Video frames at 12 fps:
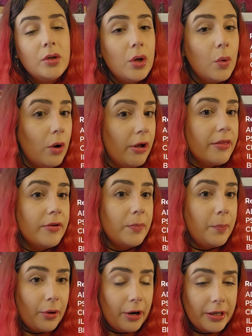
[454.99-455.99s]
No other
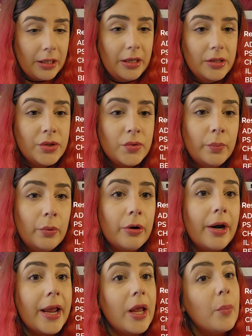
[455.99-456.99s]
parties
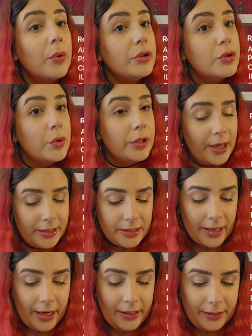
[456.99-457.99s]
were able to
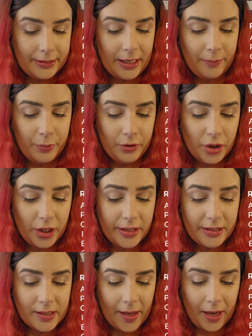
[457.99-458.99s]
elect any
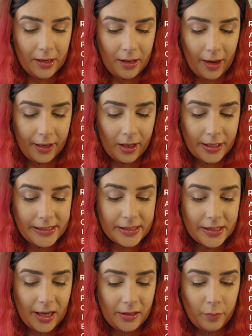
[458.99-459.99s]
deputies, and like I
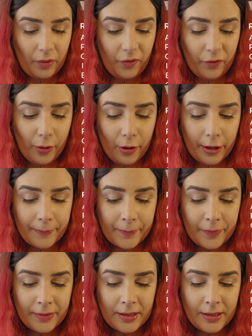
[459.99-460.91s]
said before,